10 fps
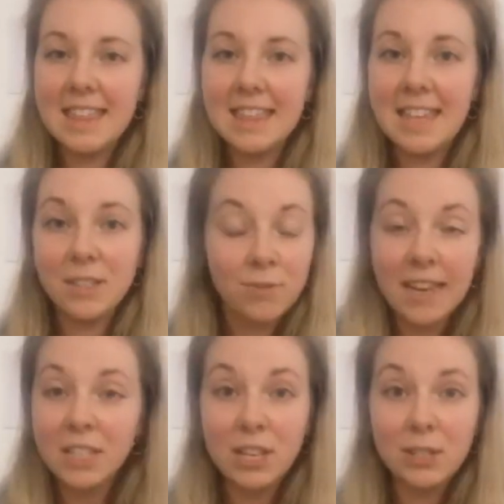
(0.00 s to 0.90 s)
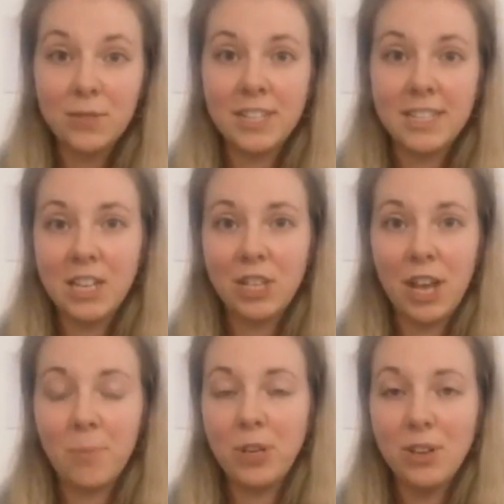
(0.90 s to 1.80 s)
It's great to use for a
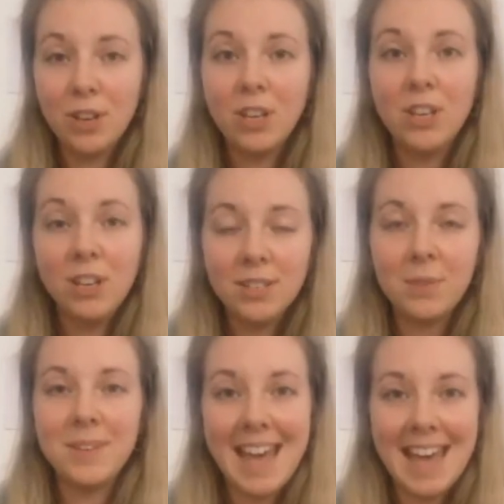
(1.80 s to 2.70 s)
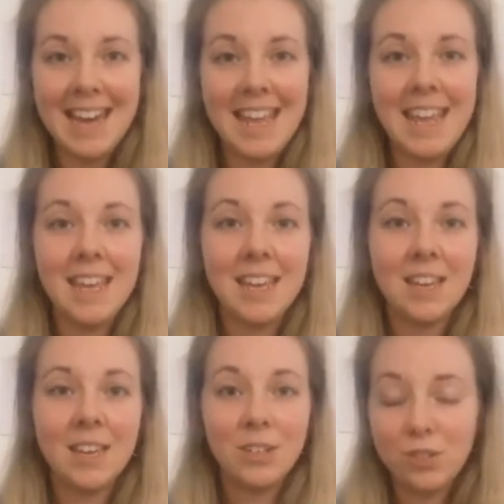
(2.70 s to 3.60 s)
t-shirt, but you can use it with any
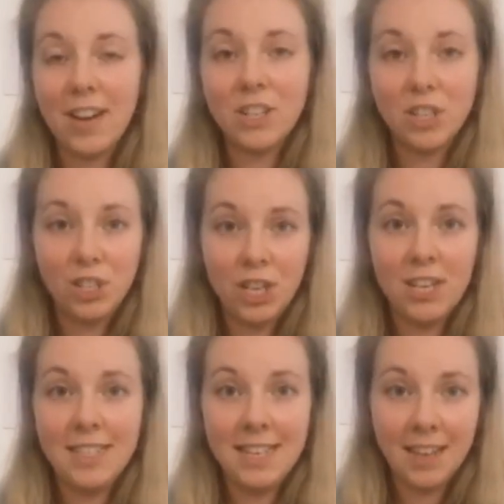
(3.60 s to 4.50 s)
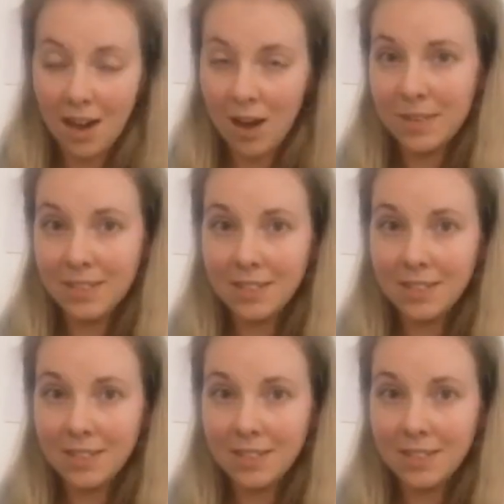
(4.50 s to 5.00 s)
stretch jersey garment.